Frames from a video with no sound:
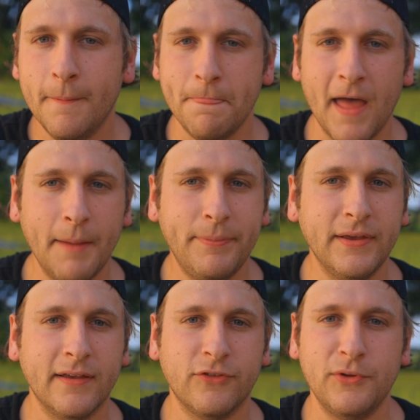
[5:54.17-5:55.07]
Not
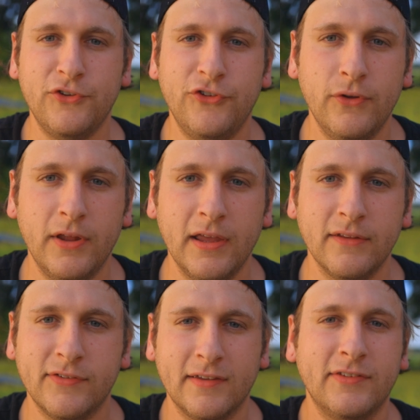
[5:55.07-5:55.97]
because I've been shooting
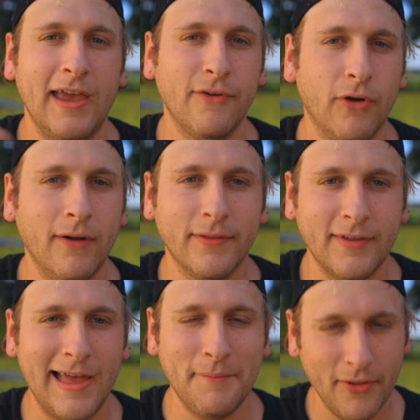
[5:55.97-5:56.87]
in 6K RAW all the
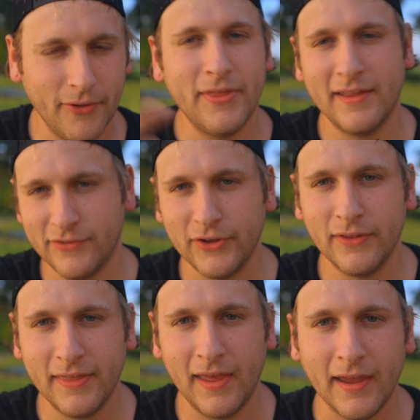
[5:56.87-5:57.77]
time, although that's a
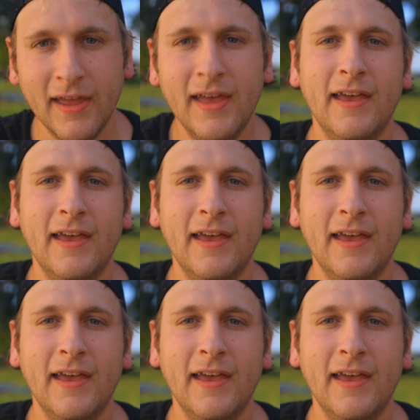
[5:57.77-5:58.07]
good thing.